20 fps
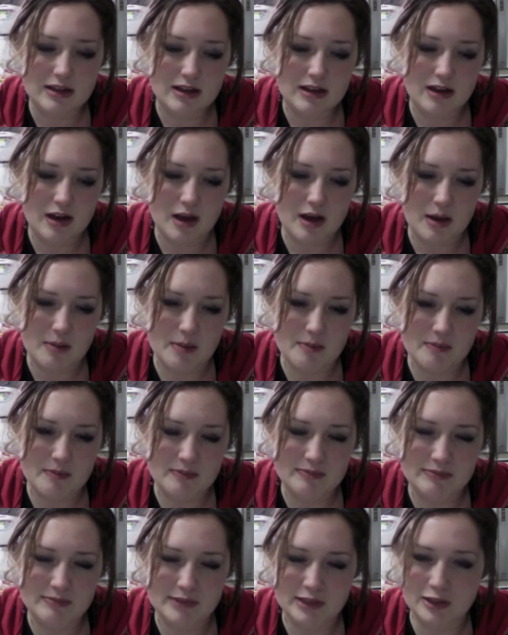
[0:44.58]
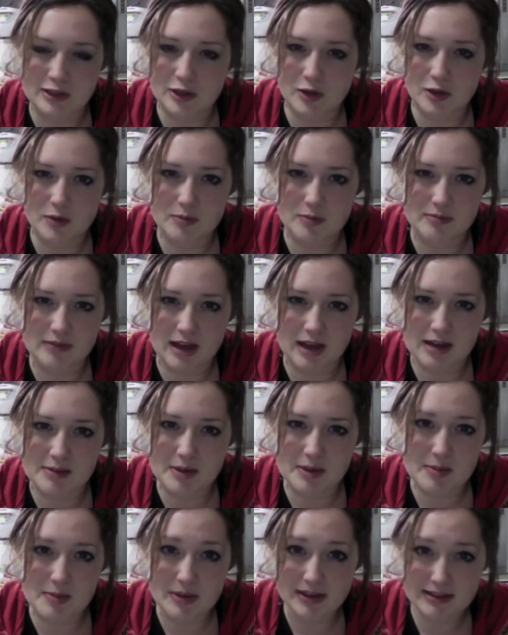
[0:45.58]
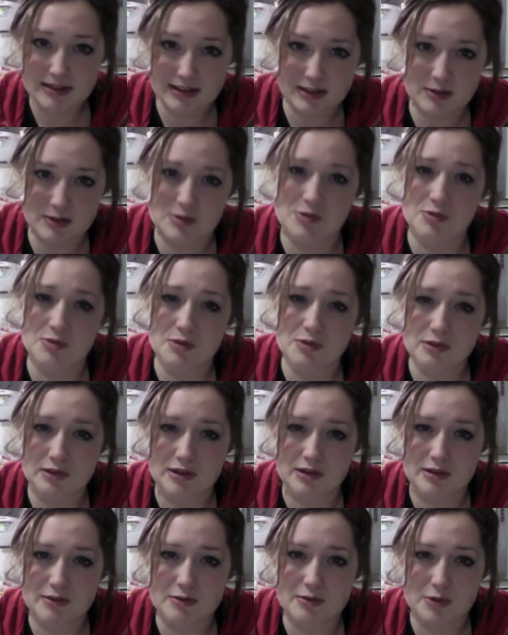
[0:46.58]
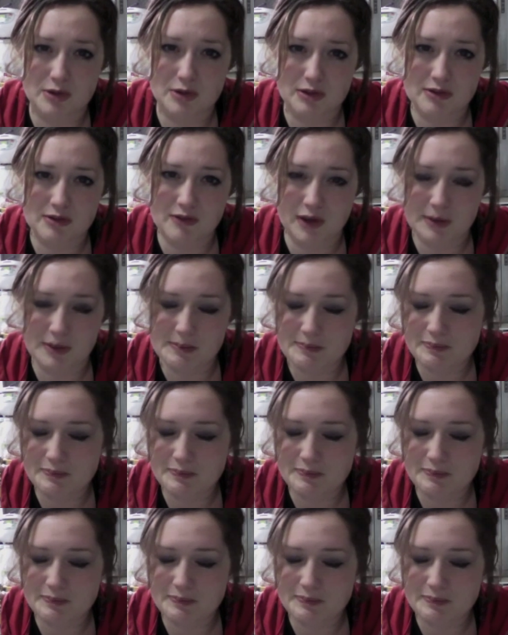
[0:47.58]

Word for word: um, did a little Hanami picnic. It was really, really fun.